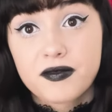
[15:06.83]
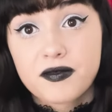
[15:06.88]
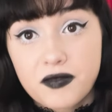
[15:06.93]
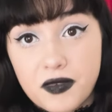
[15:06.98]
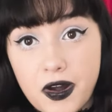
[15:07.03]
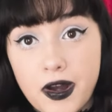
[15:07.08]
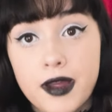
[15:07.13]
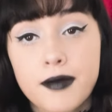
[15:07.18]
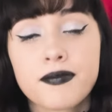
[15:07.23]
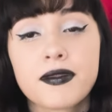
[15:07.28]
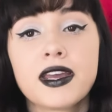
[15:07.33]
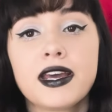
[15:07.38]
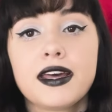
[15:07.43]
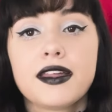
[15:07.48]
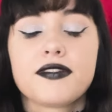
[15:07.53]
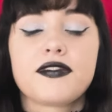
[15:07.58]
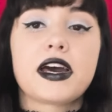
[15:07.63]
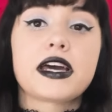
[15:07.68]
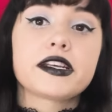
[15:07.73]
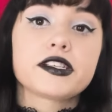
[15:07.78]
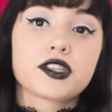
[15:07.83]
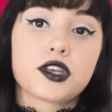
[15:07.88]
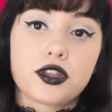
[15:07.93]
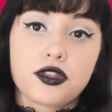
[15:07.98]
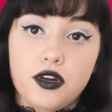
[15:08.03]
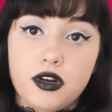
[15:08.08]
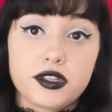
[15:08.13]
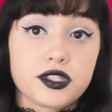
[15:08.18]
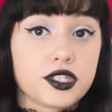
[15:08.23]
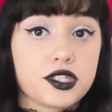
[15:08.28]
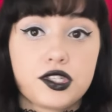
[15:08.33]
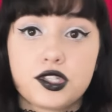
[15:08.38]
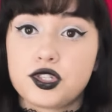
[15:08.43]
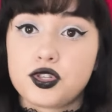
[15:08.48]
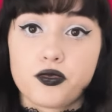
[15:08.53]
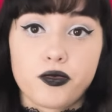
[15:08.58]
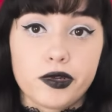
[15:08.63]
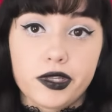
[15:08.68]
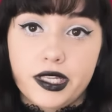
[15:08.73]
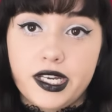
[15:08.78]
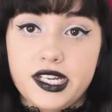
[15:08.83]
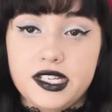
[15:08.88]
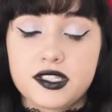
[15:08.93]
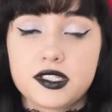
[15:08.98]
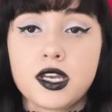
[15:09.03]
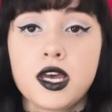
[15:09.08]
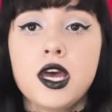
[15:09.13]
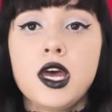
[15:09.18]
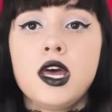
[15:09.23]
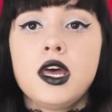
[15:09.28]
right? That is catharsis, it's a release.